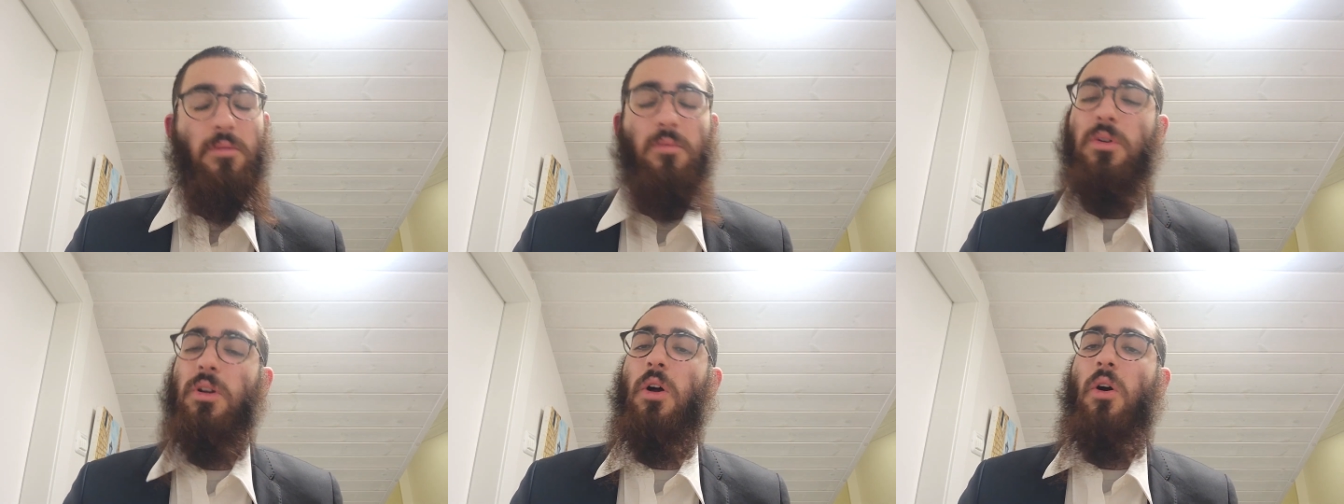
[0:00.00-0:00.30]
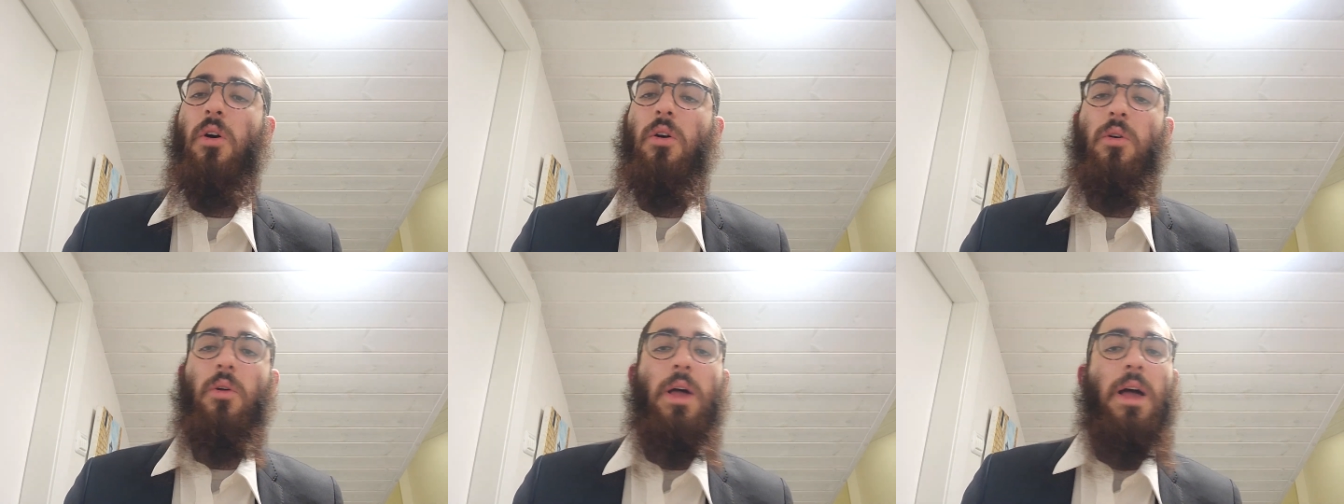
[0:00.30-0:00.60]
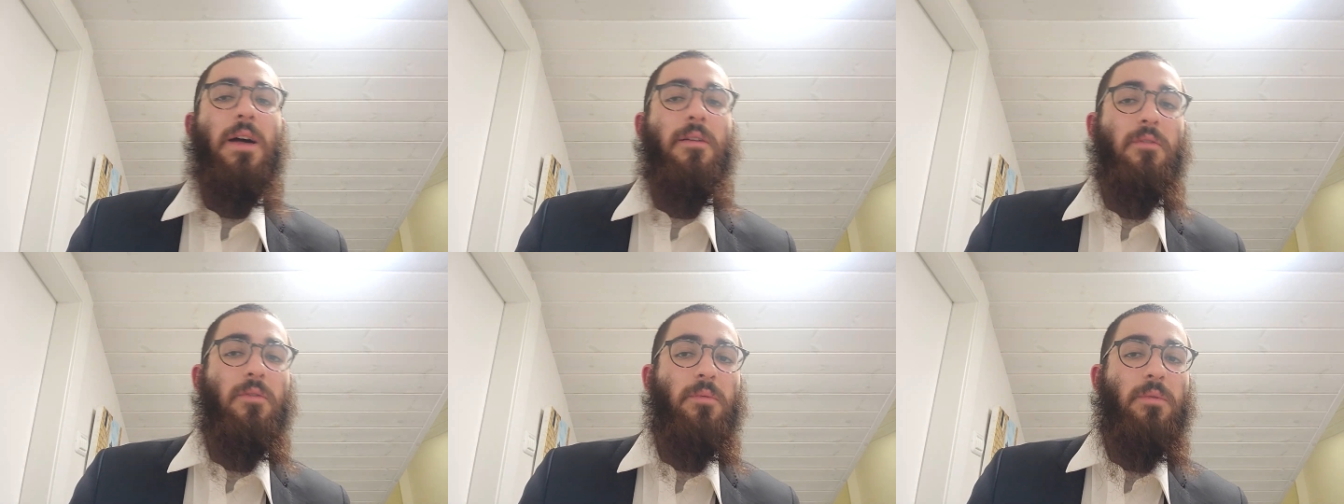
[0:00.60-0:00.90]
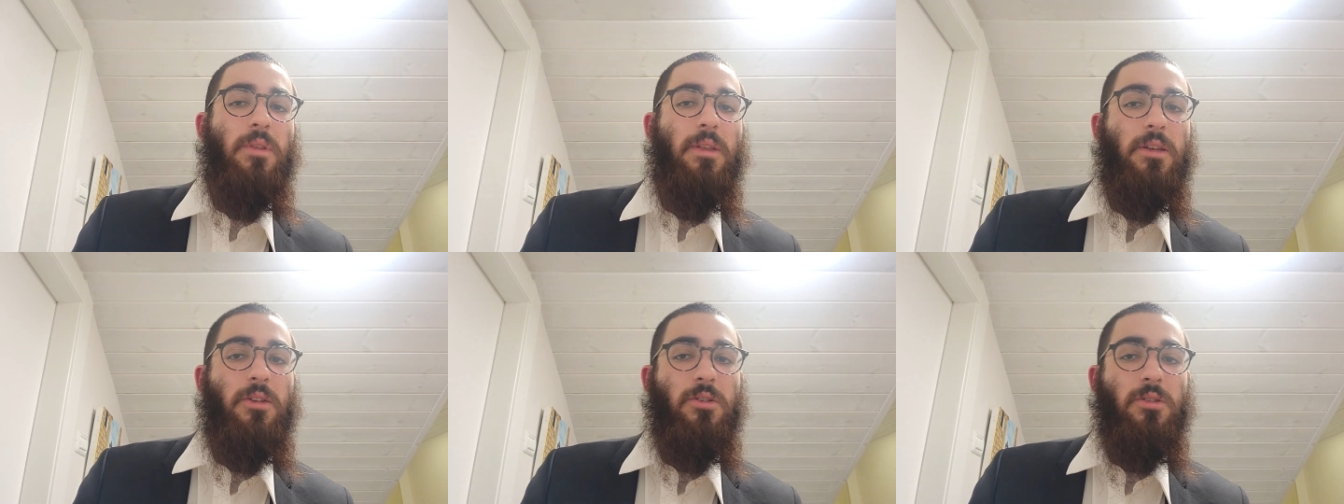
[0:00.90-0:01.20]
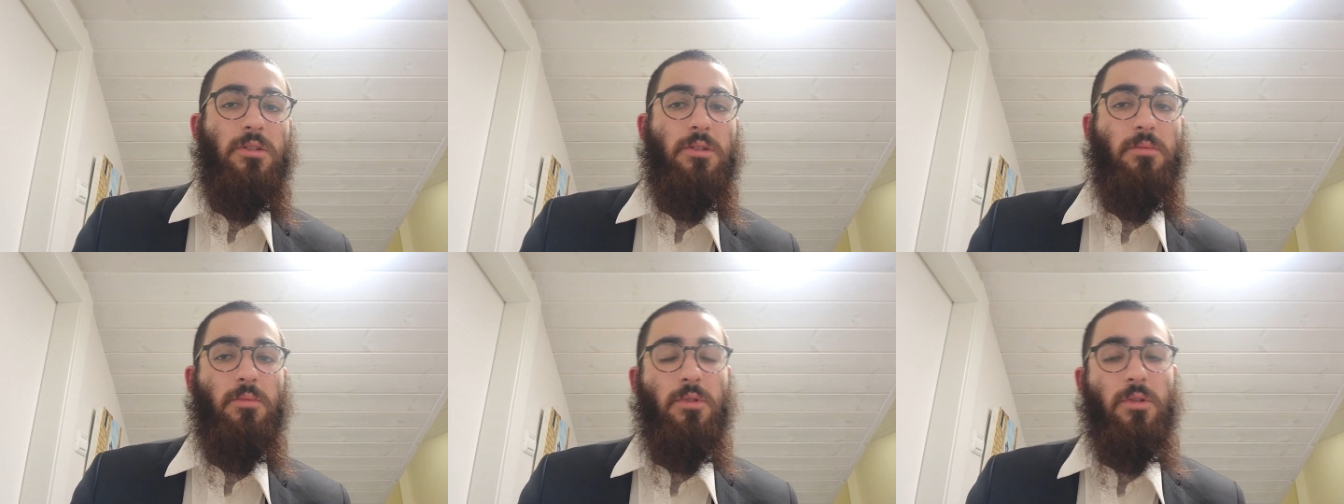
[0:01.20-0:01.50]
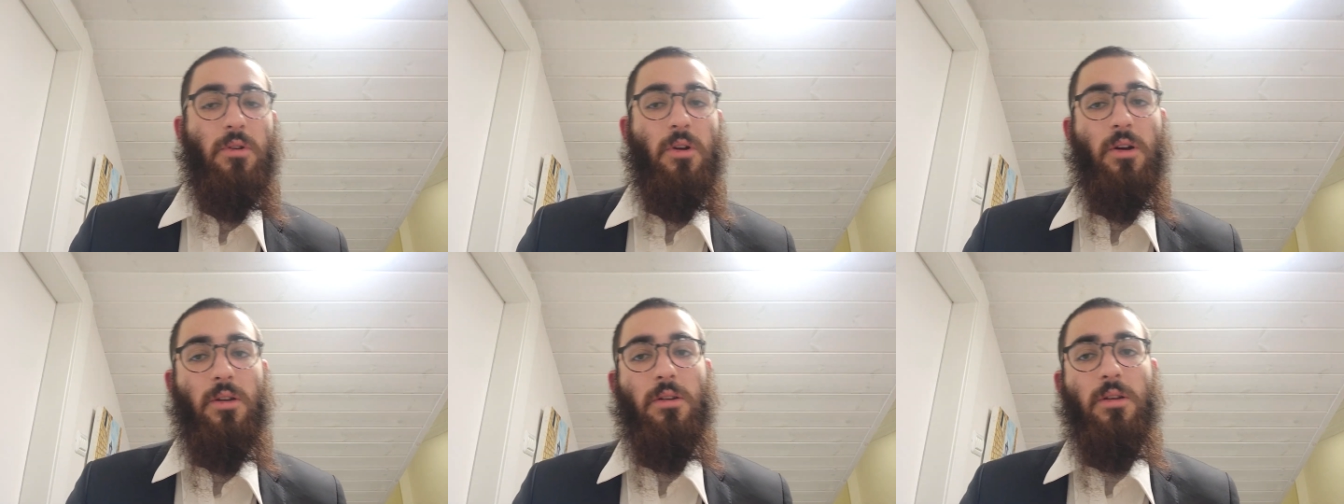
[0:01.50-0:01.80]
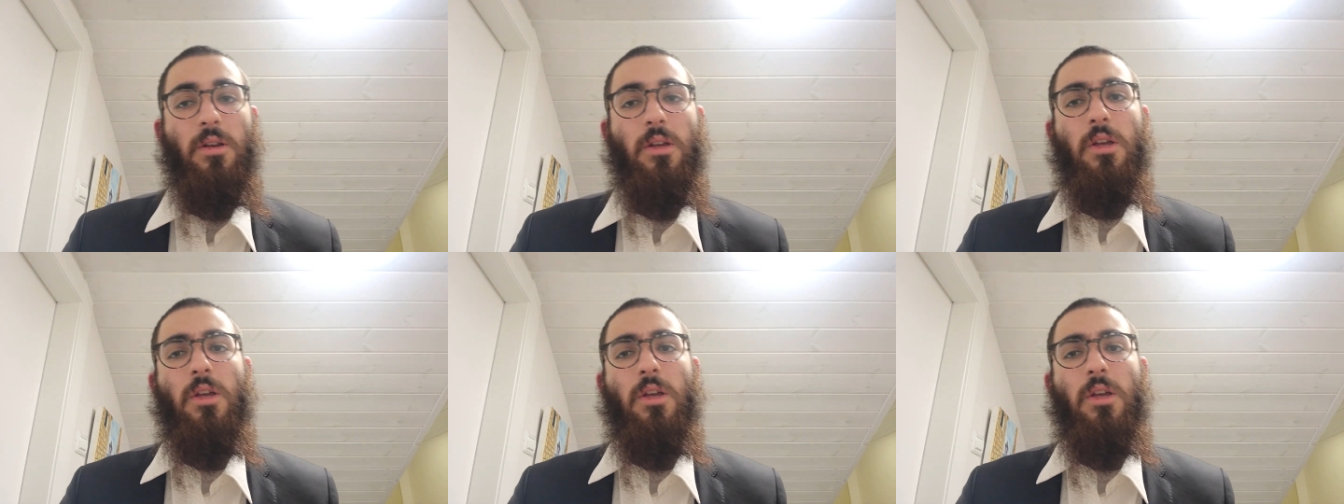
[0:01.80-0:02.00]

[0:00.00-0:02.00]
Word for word: We all have a relationship with God.